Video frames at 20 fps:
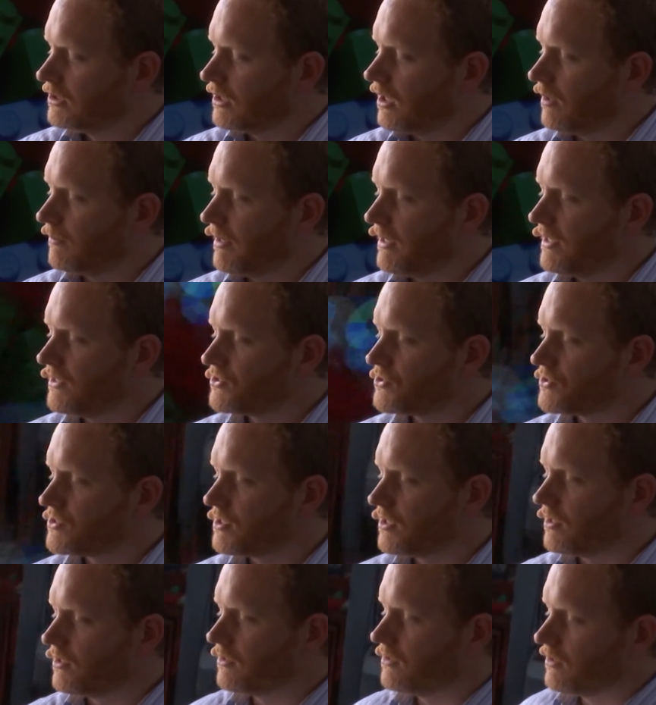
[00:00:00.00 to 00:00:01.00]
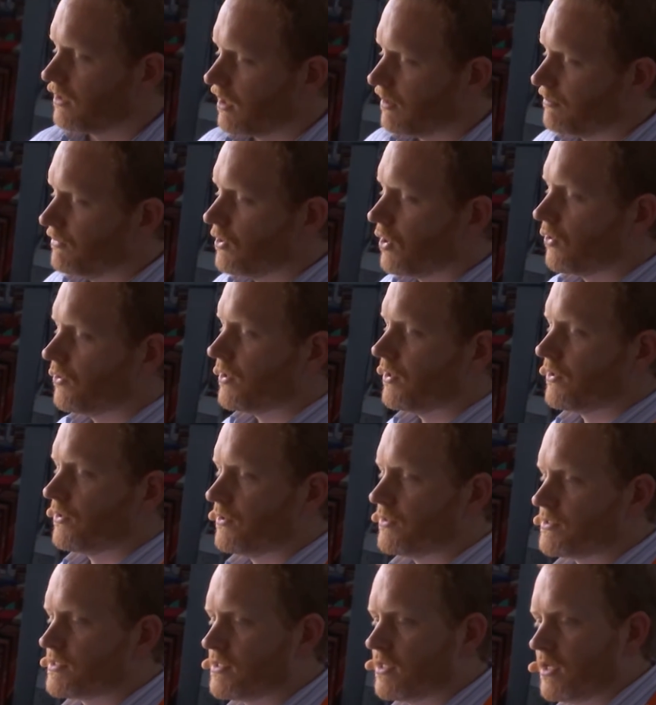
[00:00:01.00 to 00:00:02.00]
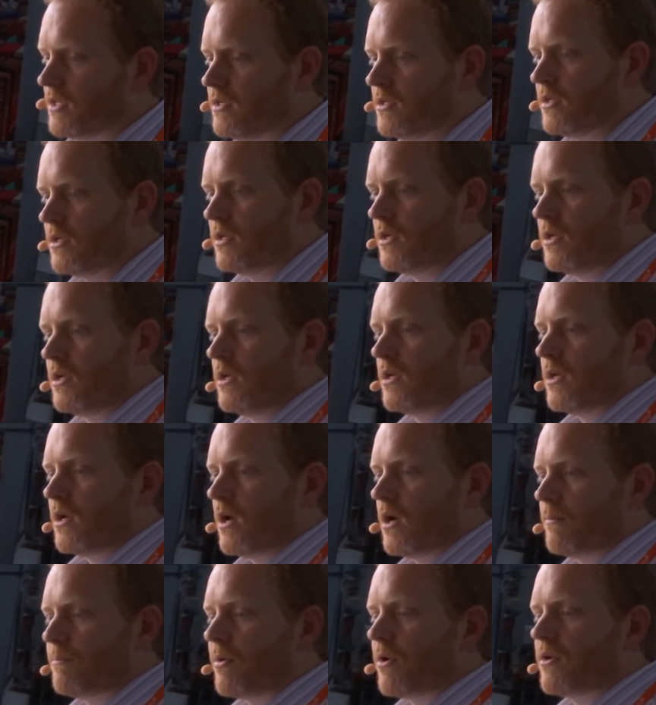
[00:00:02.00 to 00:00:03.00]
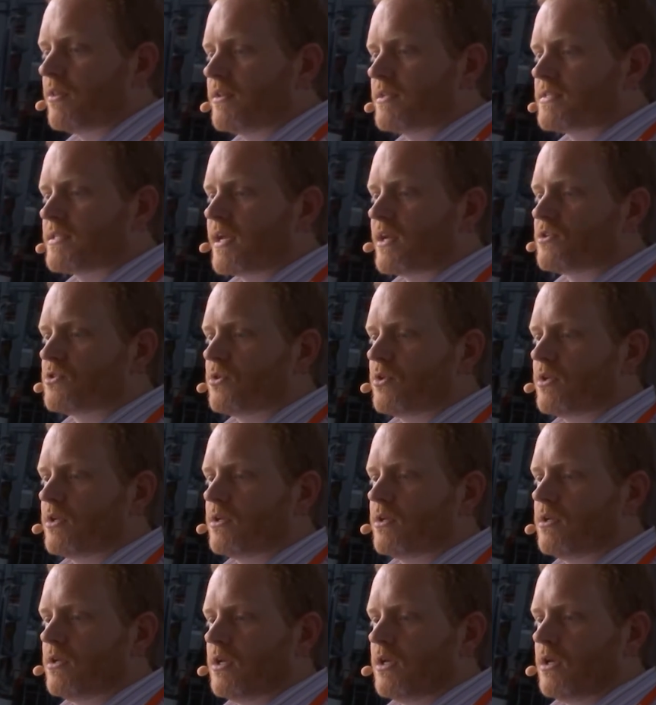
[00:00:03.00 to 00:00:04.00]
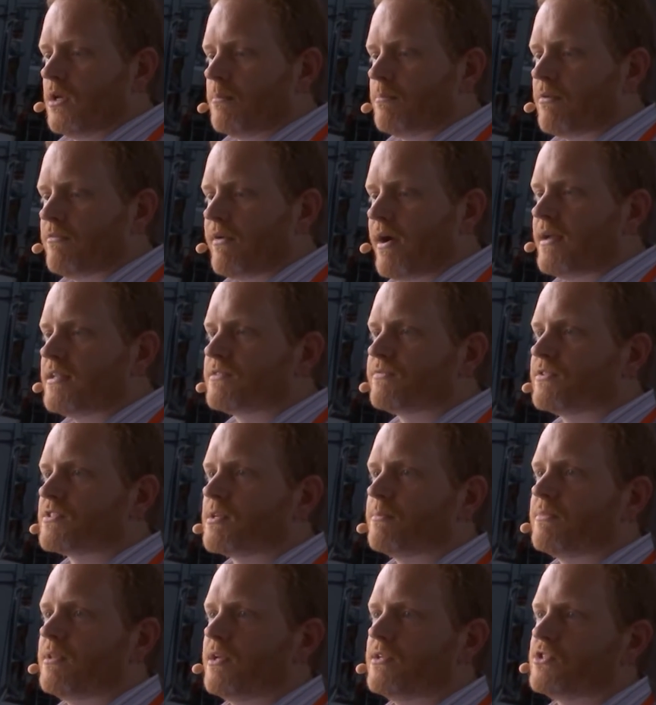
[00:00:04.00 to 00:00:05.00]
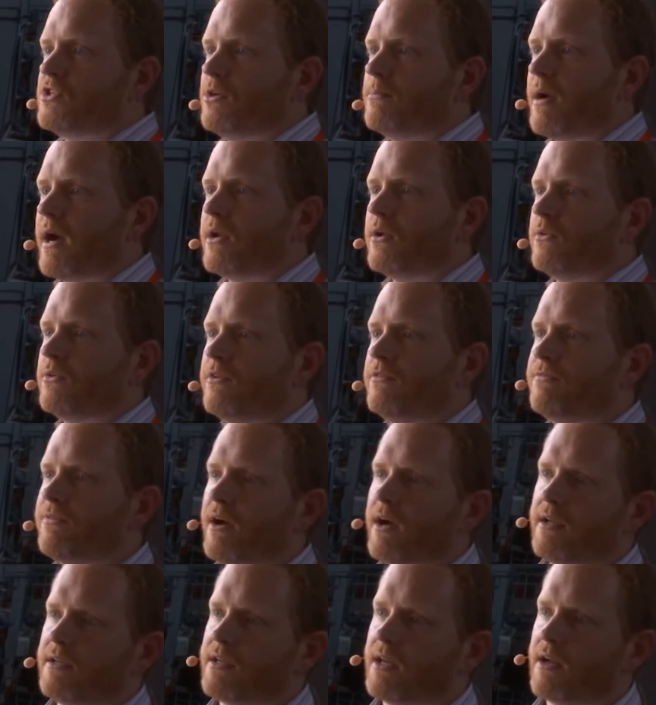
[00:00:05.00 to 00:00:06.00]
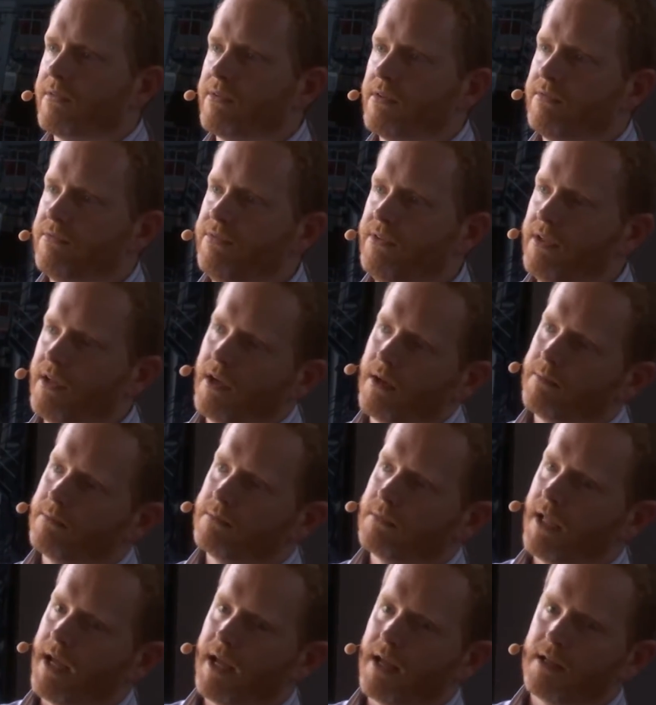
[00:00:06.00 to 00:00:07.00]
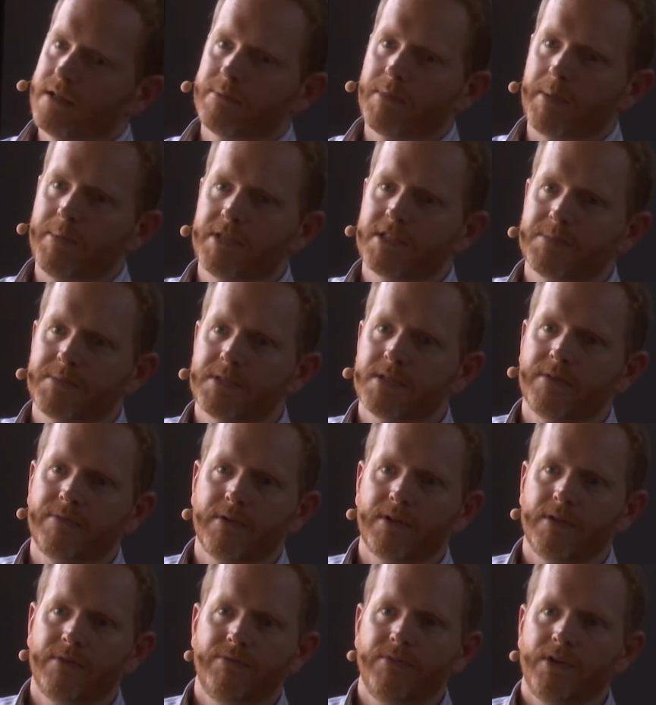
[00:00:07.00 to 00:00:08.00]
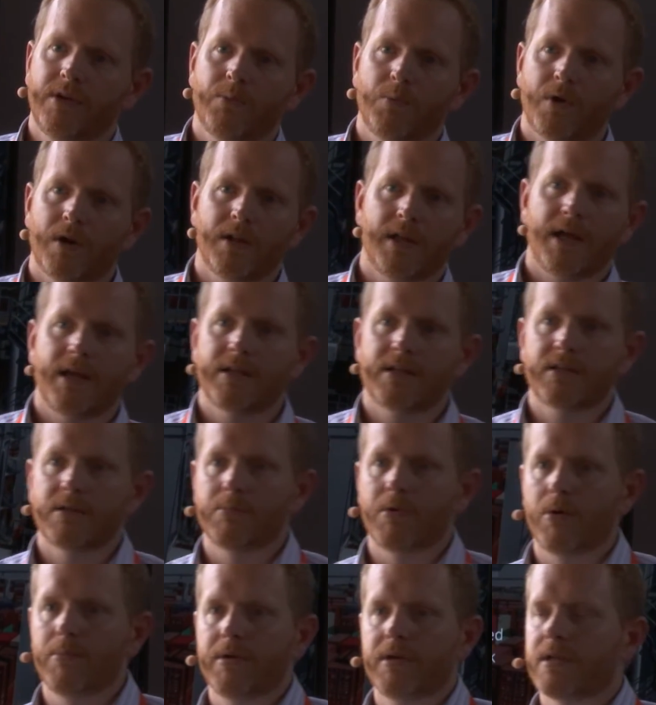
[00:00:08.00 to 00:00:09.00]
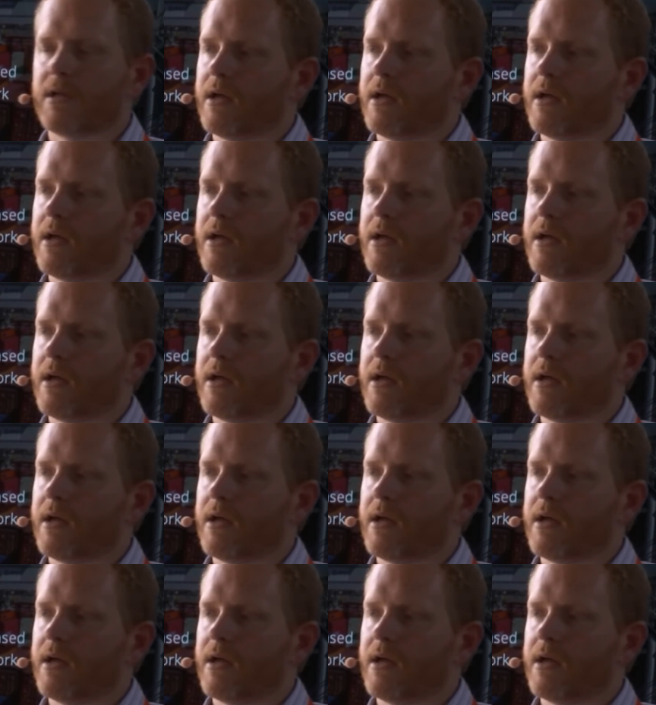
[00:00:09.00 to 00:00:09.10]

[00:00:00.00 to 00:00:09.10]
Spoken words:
An interesting note here is that part of this scheduling provides for some things you might only find kind of in VM land, maybe specifically VMware land at the moment.